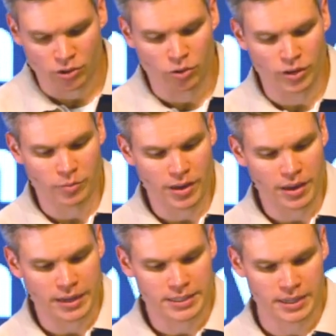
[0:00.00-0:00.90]
old and we
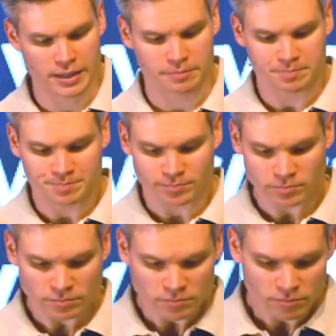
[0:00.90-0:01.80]
attended
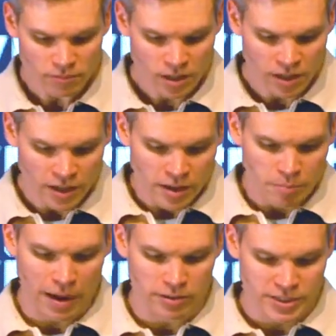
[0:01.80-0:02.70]

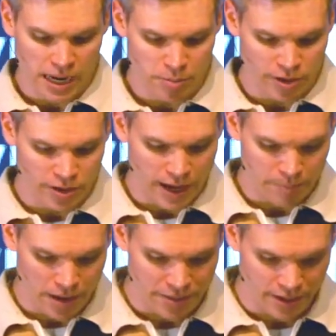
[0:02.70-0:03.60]
Mount Tabor United
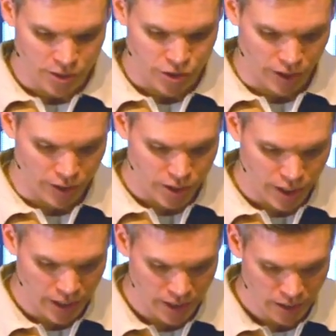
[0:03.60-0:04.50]
Methodist Church,
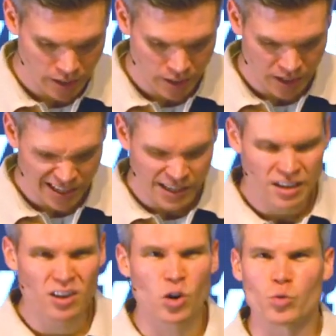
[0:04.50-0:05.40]

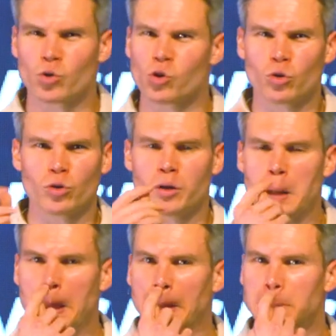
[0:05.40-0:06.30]
rural
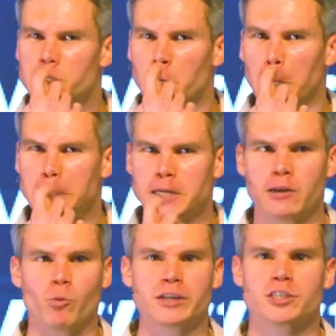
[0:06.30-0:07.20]
church
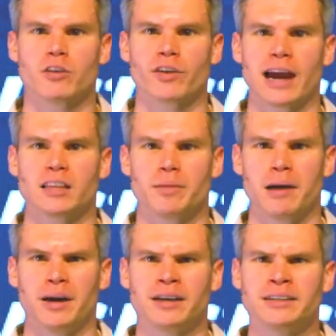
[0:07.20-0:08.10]
in Westover,
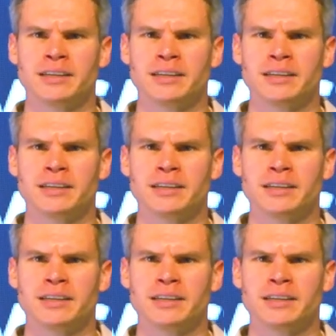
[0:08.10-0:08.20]
Alabama.